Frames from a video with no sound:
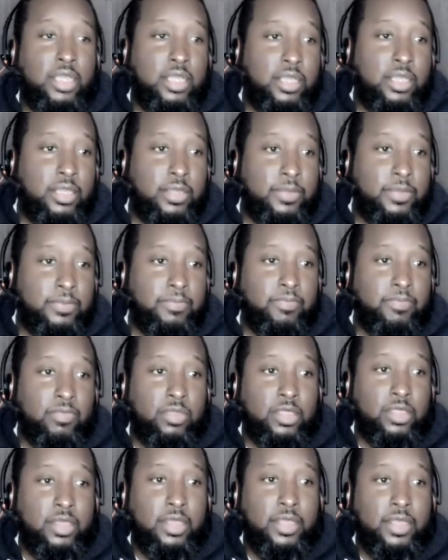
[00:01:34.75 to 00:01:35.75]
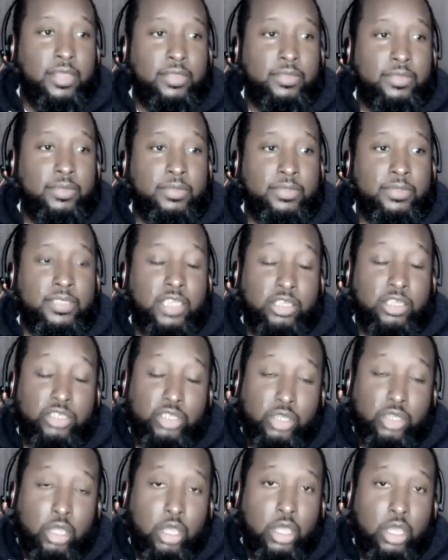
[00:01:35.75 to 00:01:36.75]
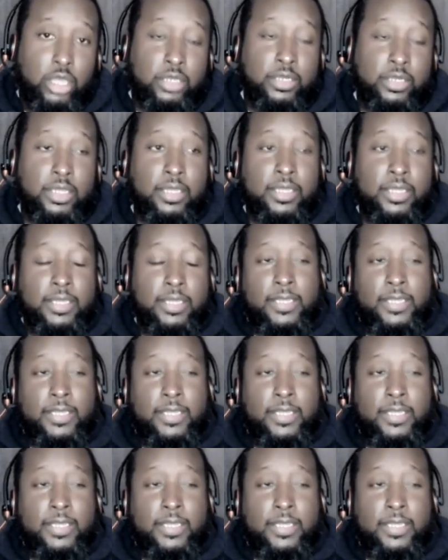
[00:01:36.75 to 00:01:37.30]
uh, uh, touched on